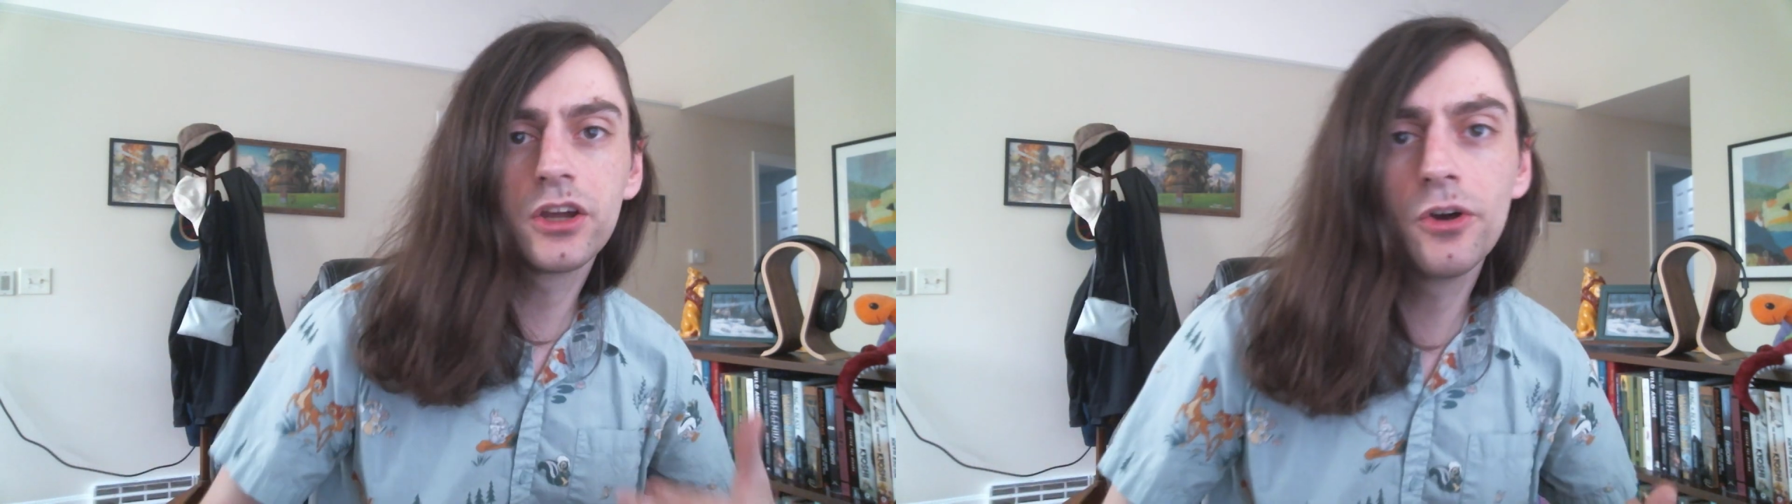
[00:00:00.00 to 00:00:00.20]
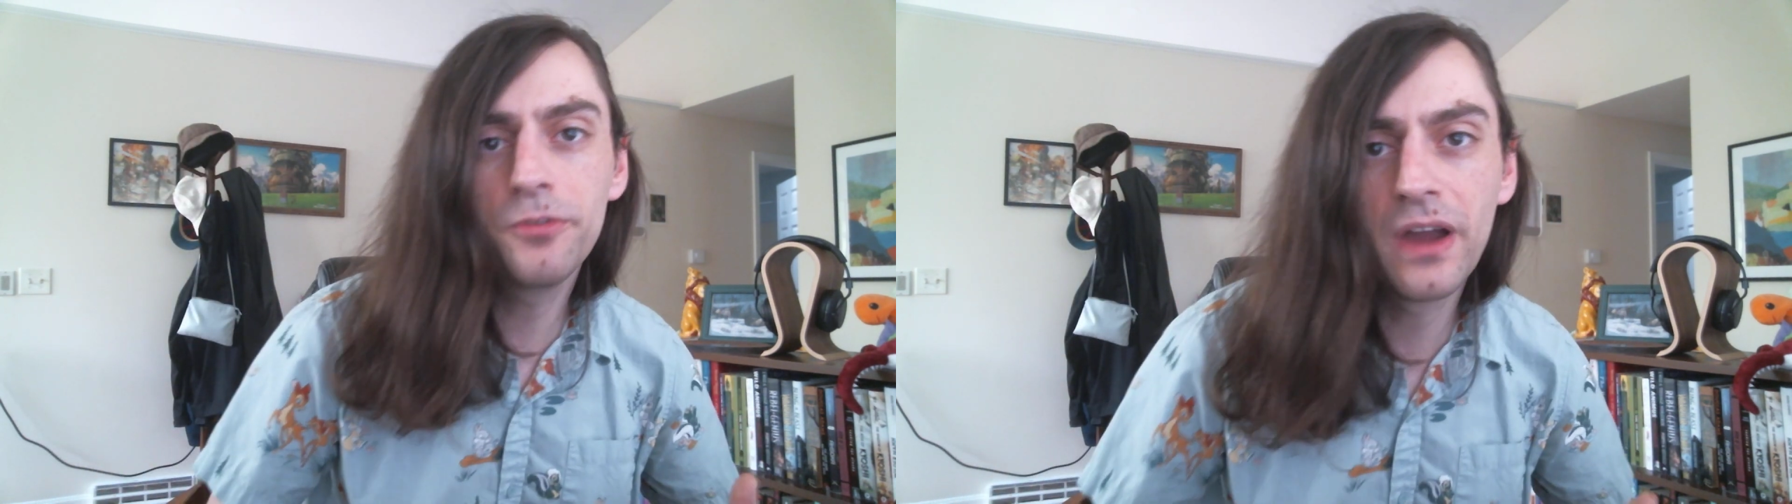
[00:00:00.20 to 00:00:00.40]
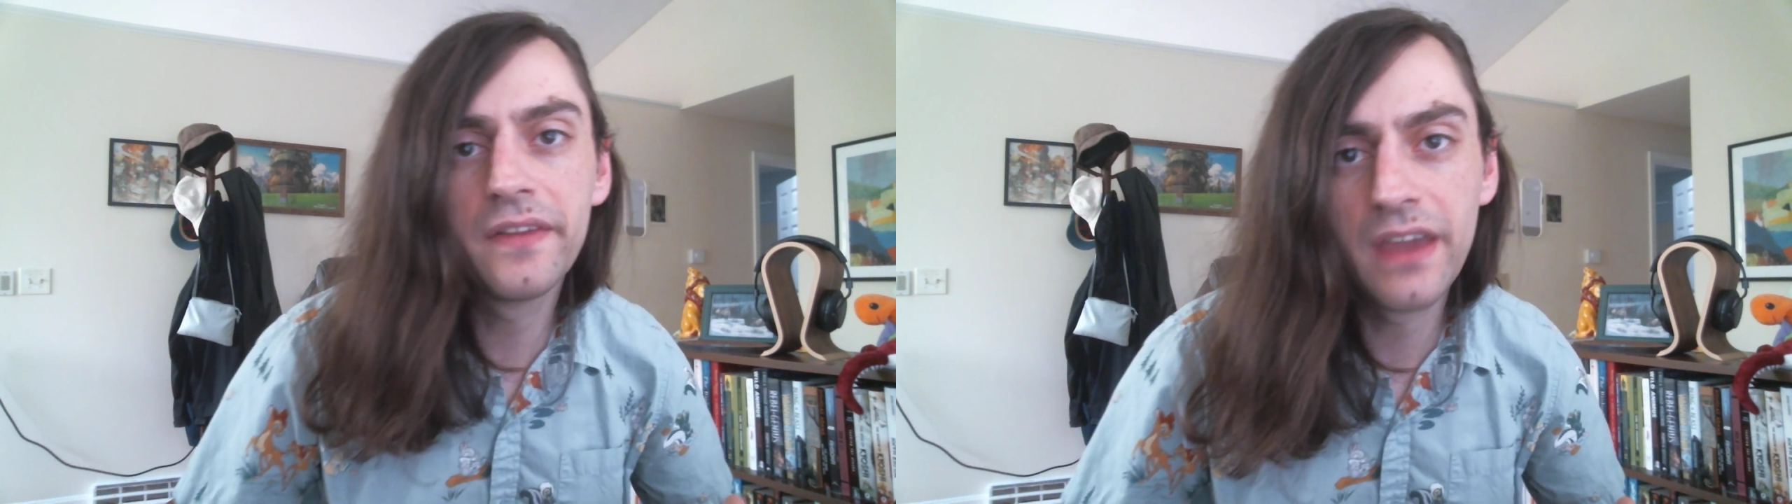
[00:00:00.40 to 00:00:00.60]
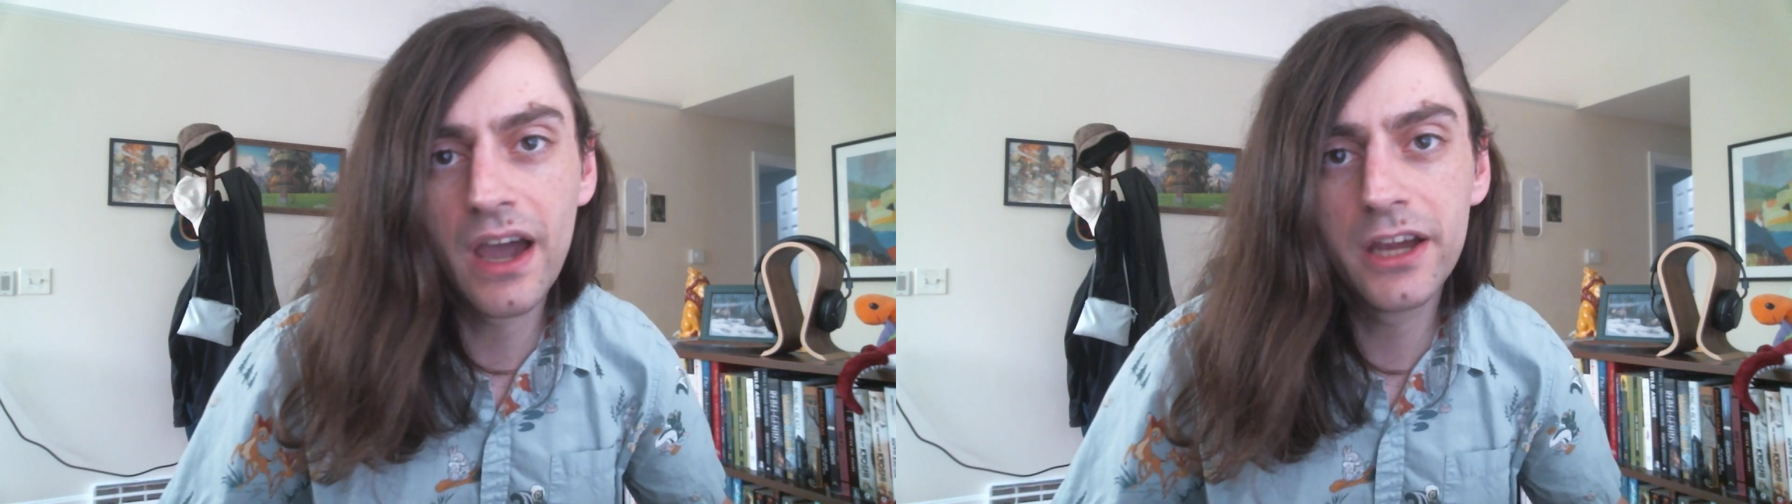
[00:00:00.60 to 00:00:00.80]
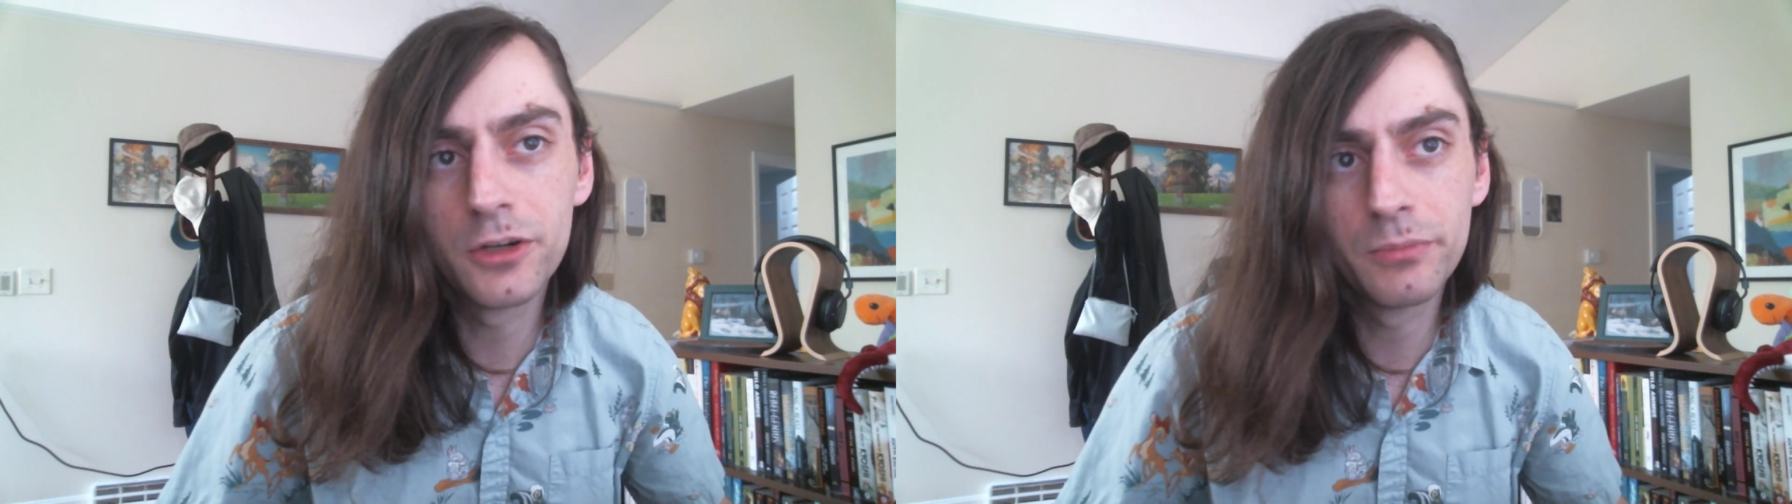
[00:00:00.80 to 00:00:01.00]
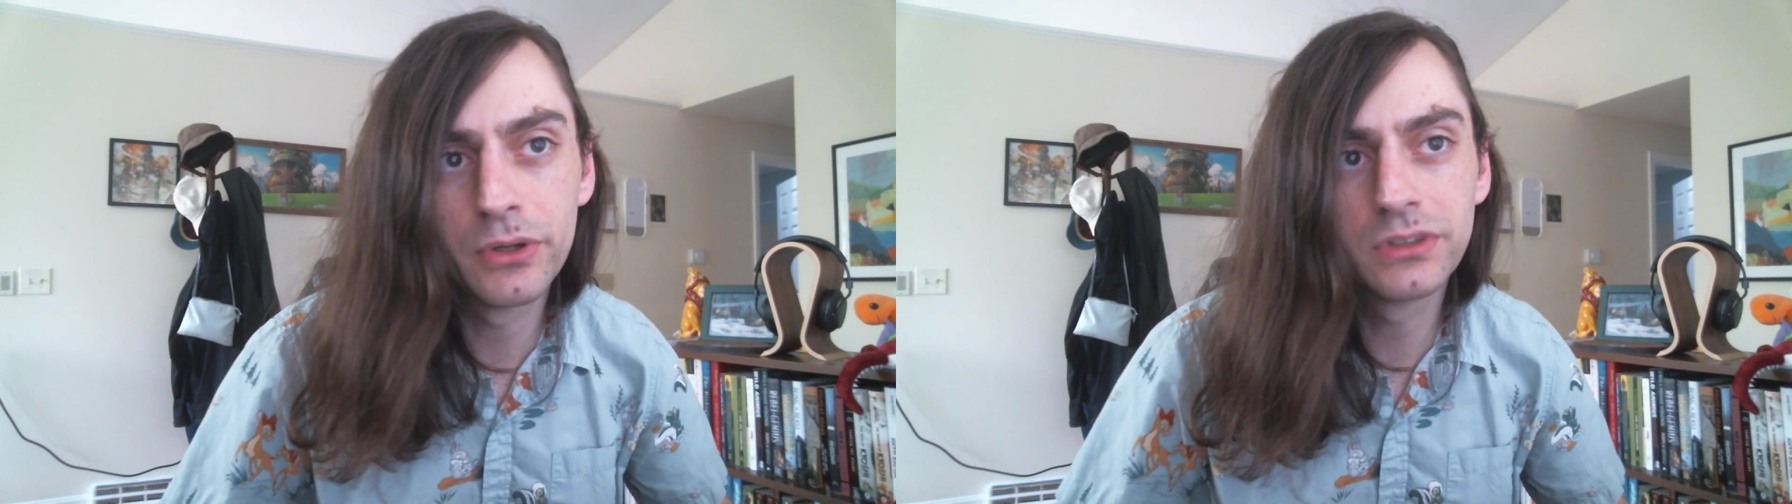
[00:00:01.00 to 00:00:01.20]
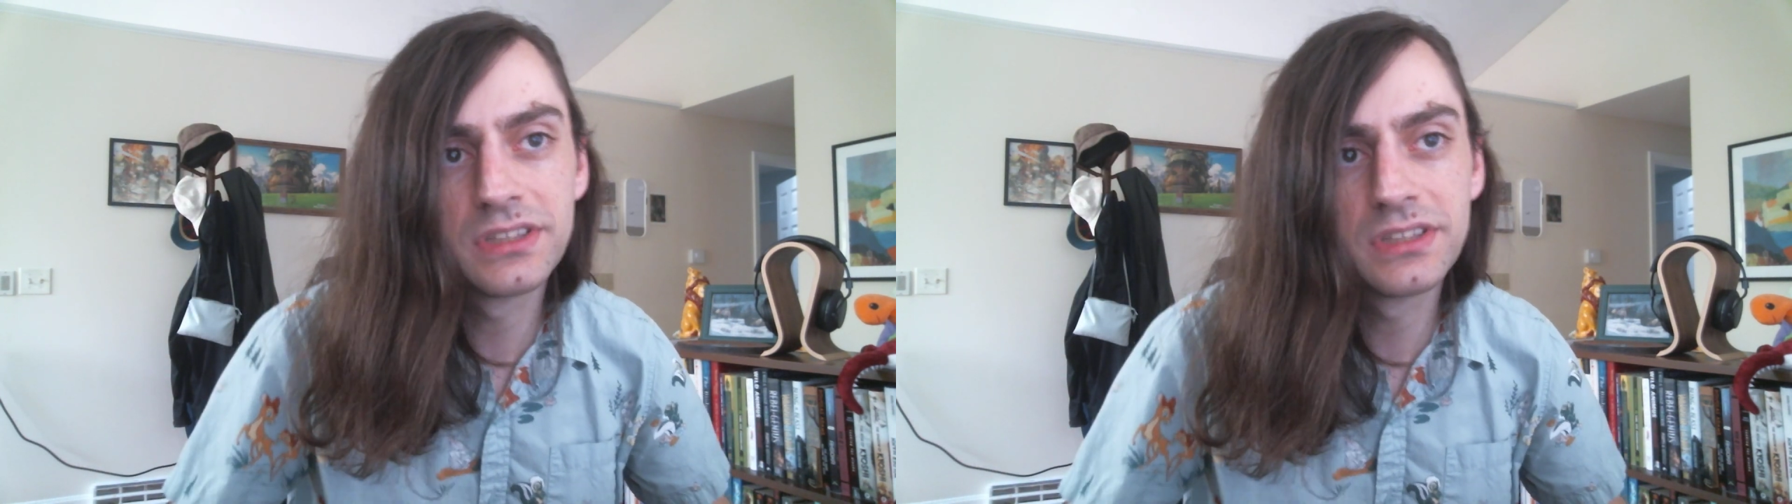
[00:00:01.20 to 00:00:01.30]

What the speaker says: go find the iron boots.